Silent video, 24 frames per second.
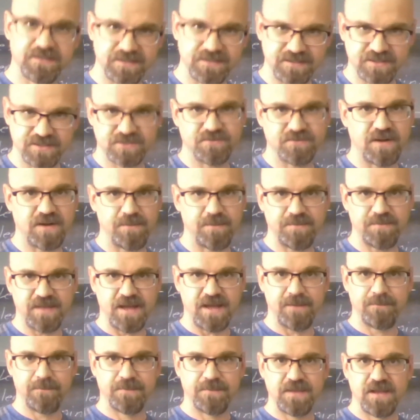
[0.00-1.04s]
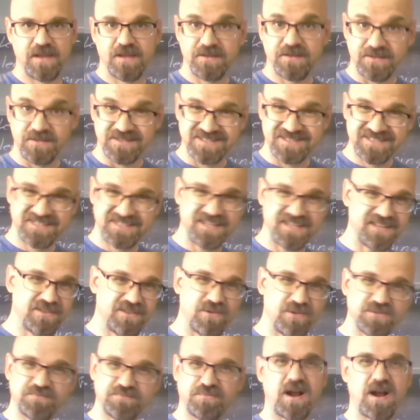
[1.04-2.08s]
to disrupt that. You see
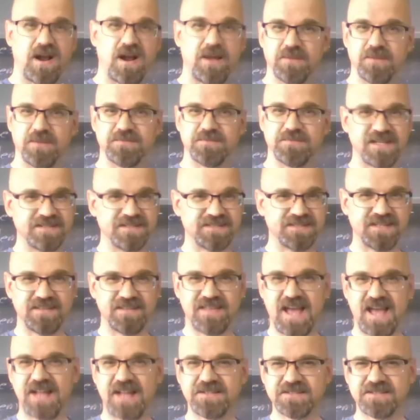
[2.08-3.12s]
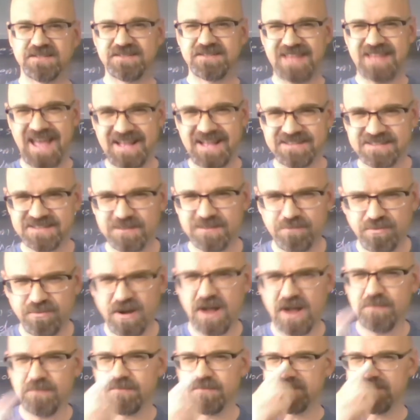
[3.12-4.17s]
those problems, and see that's the
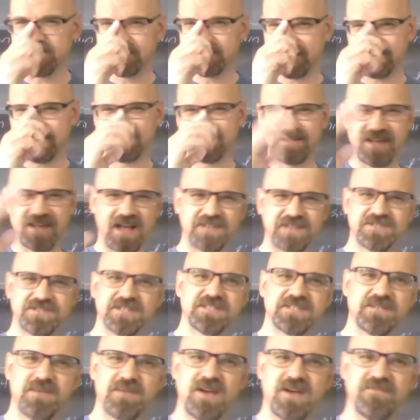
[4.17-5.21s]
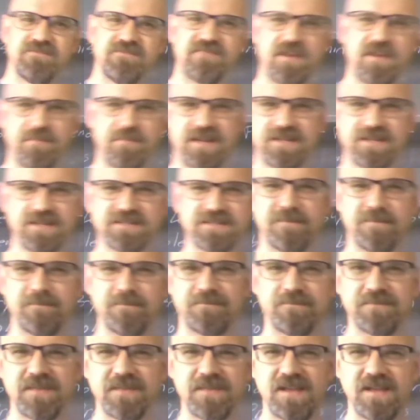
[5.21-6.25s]
problem. It's not just about
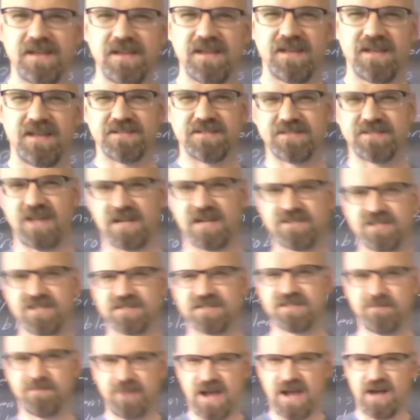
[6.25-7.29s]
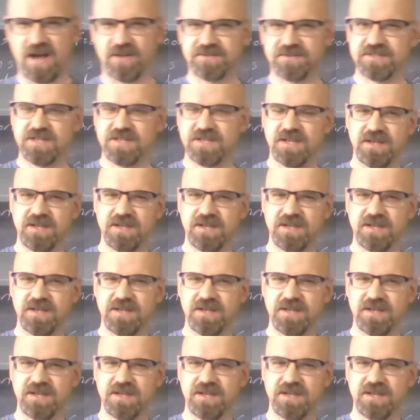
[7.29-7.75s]
feminism. It's not just about